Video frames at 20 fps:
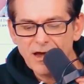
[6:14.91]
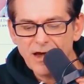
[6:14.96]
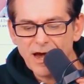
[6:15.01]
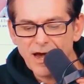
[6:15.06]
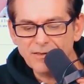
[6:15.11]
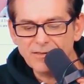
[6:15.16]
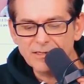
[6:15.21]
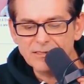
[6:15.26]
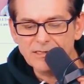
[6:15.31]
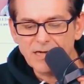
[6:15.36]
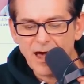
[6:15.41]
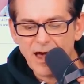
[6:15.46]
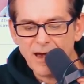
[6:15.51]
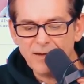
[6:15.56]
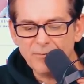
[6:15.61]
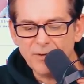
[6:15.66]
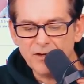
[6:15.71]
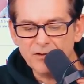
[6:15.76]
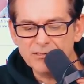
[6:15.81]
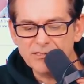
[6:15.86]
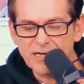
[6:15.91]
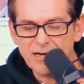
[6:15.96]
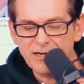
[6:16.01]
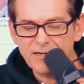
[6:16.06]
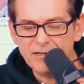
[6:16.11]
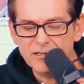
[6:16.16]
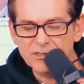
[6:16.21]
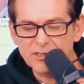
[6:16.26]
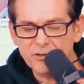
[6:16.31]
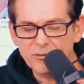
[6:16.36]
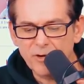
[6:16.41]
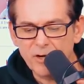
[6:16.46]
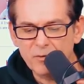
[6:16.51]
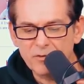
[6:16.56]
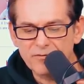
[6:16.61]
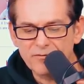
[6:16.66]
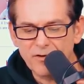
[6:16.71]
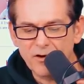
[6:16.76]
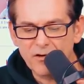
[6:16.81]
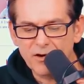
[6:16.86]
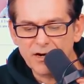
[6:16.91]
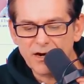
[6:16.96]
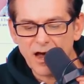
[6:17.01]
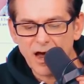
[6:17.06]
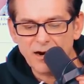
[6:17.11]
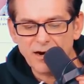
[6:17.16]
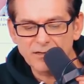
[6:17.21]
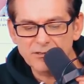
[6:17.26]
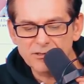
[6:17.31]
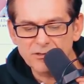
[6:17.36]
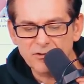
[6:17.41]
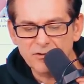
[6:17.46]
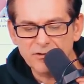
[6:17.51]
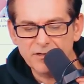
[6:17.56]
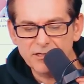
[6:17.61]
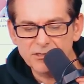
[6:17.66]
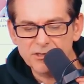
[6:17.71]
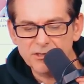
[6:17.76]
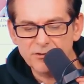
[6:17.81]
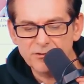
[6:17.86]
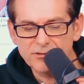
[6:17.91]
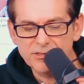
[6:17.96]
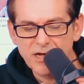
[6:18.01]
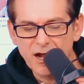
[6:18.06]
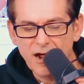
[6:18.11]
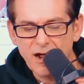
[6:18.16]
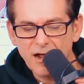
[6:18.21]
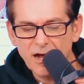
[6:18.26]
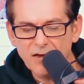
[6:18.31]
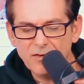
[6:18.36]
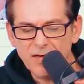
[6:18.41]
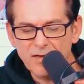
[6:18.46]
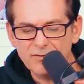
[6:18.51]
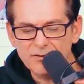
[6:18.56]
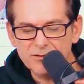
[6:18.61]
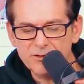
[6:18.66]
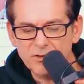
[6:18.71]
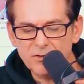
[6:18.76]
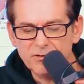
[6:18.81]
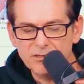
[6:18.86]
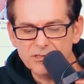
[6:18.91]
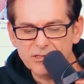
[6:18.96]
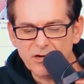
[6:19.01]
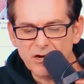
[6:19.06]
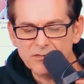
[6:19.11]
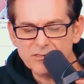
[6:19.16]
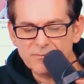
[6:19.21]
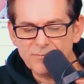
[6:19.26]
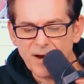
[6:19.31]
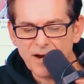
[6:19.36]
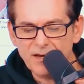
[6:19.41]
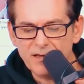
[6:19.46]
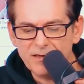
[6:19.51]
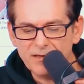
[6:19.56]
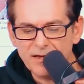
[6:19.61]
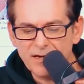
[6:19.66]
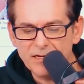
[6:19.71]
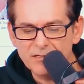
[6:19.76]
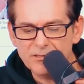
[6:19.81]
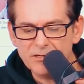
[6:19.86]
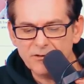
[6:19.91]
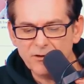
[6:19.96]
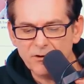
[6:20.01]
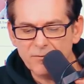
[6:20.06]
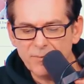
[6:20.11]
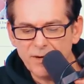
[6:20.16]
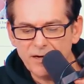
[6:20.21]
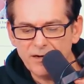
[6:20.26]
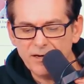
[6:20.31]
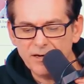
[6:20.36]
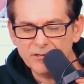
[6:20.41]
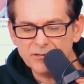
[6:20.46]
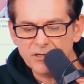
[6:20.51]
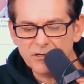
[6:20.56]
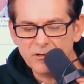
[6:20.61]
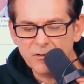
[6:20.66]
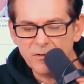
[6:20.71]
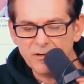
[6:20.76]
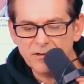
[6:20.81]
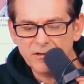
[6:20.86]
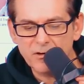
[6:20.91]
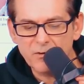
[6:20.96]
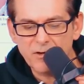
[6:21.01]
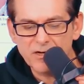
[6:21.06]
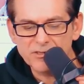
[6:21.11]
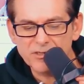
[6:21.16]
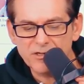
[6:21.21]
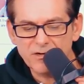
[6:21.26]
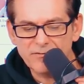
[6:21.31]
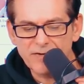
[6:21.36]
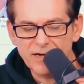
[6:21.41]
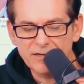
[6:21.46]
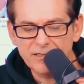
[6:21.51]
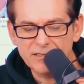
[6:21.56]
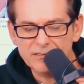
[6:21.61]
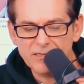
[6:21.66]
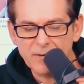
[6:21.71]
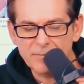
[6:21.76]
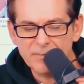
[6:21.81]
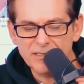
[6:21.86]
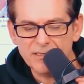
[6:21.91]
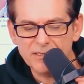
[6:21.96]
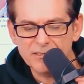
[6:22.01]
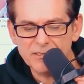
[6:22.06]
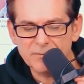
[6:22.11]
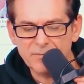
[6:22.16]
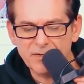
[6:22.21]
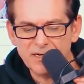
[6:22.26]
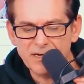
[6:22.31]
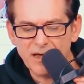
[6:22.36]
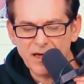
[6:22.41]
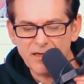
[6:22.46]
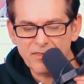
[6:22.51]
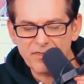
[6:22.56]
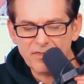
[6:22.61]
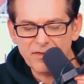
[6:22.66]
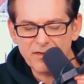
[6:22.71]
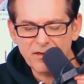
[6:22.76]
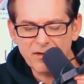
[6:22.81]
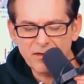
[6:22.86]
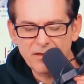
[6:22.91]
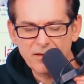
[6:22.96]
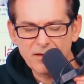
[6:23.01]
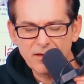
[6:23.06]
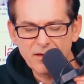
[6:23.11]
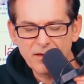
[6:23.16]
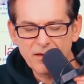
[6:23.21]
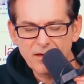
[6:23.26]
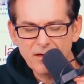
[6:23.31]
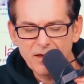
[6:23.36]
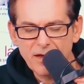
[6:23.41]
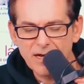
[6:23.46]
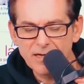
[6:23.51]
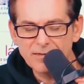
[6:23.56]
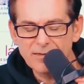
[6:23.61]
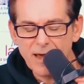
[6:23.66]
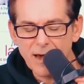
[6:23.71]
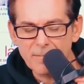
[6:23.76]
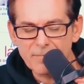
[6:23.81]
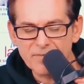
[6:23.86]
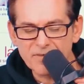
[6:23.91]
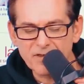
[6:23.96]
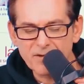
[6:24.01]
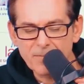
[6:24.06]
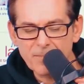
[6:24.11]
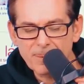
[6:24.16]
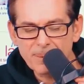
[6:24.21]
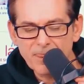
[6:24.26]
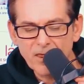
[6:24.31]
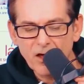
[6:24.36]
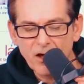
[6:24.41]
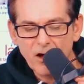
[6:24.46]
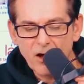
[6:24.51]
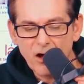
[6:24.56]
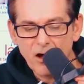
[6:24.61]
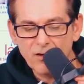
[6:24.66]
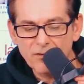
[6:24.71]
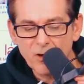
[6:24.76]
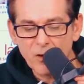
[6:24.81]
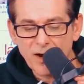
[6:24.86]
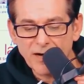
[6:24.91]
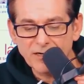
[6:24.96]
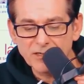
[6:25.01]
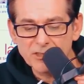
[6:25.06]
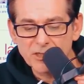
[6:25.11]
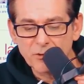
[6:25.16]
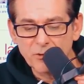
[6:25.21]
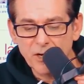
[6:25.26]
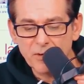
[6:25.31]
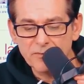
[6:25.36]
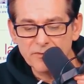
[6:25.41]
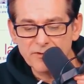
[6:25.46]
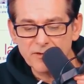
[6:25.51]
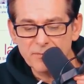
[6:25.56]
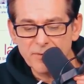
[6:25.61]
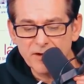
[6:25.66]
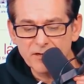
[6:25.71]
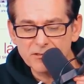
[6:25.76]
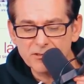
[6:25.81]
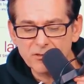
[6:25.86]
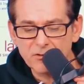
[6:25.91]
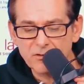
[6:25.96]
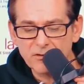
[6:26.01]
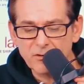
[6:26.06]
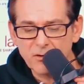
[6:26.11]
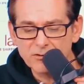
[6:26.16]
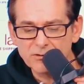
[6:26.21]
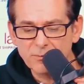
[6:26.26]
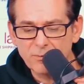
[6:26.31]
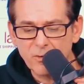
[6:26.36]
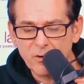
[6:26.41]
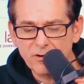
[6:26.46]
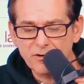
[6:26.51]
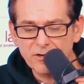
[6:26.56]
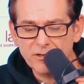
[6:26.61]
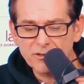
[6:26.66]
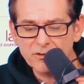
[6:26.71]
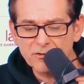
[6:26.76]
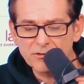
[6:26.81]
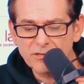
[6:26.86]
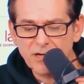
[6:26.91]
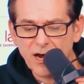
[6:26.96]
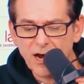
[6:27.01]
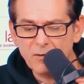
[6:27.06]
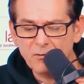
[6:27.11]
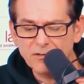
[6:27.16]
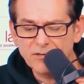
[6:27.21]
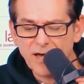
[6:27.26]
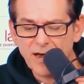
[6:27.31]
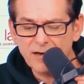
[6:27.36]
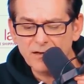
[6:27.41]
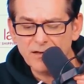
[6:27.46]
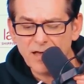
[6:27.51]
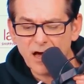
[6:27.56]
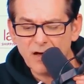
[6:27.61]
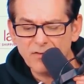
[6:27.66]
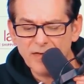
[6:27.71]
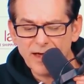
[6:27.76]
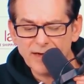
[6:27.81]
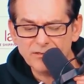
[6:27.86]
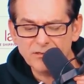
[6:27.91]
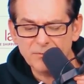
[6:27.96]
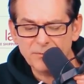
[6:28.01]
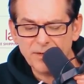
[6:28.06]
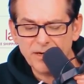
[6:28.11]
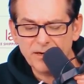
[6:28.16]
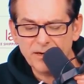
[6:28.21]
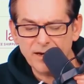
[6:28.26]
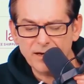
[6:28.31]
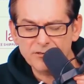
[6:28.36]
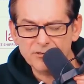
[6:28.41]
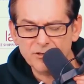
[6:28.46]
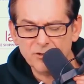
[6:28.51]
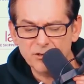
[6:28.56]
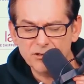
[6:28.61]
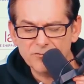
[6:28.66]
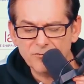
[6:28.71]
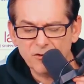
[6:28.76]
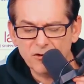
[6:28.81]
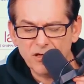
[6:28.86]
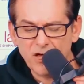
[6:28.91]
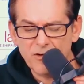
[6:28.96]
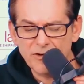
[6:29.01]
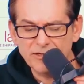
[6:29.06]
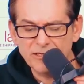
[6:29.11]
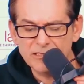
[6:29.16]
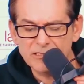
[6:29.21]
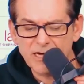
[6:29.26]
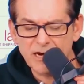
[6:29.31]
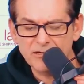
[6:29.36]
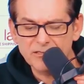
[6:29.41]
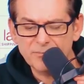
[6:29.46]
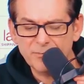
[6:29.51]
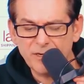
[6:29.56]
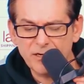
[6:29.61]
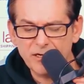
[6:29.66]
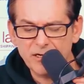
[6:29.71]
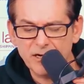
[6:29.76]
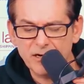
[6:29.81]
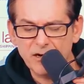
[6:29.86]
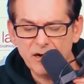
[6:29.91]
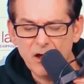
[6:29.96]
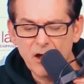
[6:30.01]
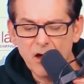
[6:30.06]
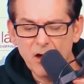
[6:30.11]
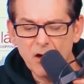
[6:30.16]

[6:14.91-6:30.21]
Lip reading: At the time, Hill said he disagreed with Farrakhan on certain issues and that the two discussed many things in their meetings, including the question of anti-Semitism in depth. Although I disagree with the minister on those important issues, I will not allow that to be an excuse for allowing dishonest media